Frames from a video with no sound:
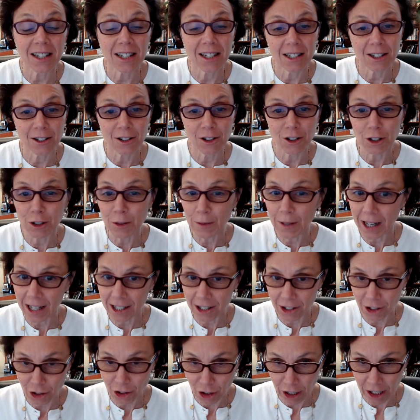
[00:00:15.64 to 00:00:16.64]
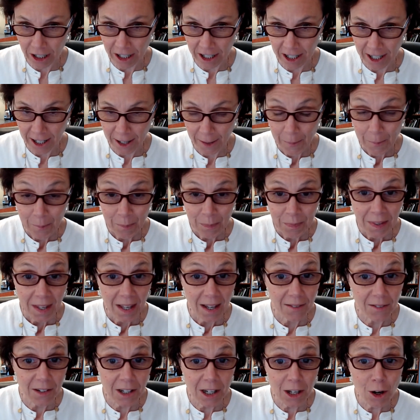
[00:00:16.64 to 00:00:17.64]
is USG, a
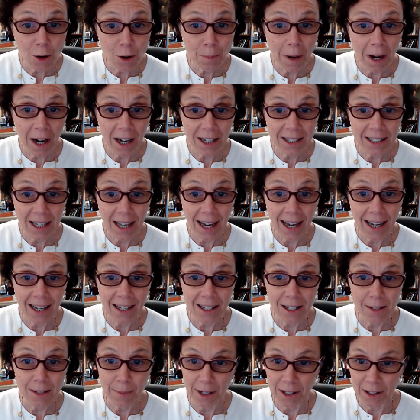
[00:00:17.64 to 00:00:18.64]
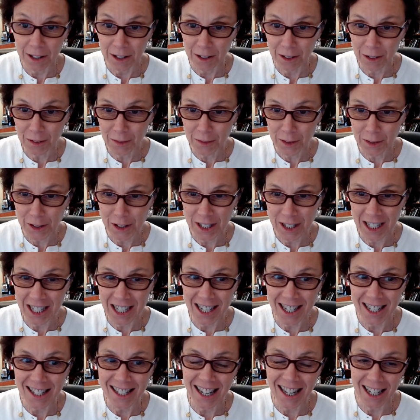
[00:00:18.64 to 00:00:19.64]
video podcast by the
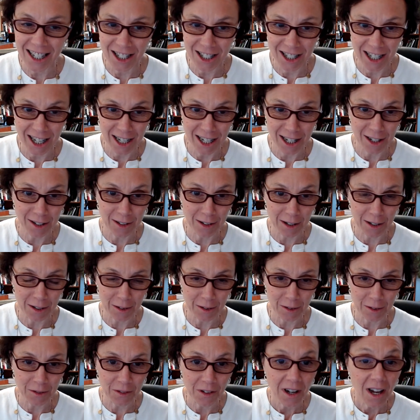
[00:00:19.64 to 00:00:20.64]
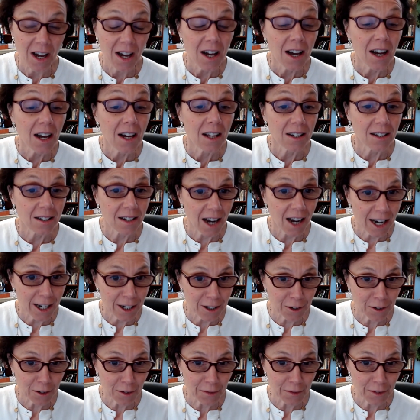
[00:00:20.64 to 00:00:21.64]
universities at Shady Grove. 9
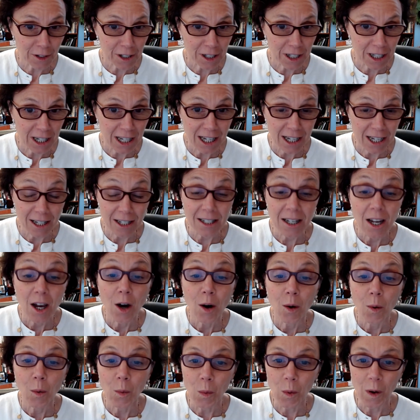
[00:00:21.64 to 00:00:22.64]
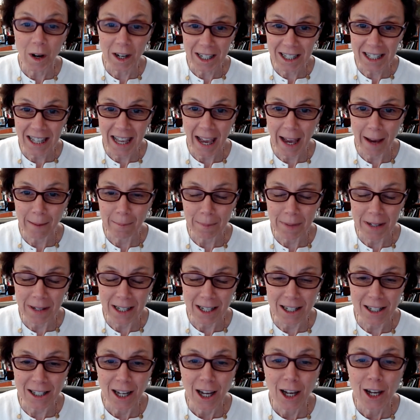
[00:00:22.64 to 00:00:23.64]
universities, 1
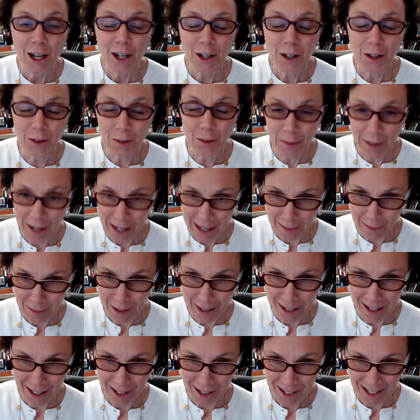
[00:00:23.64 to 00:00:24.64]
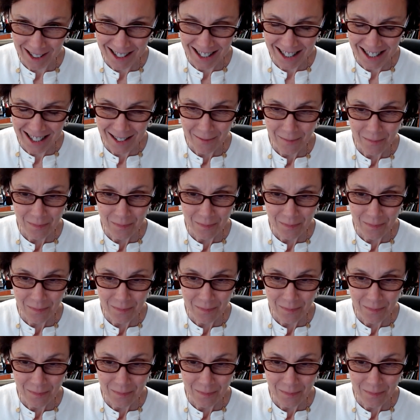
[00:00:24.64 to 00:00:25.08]
campus, great results.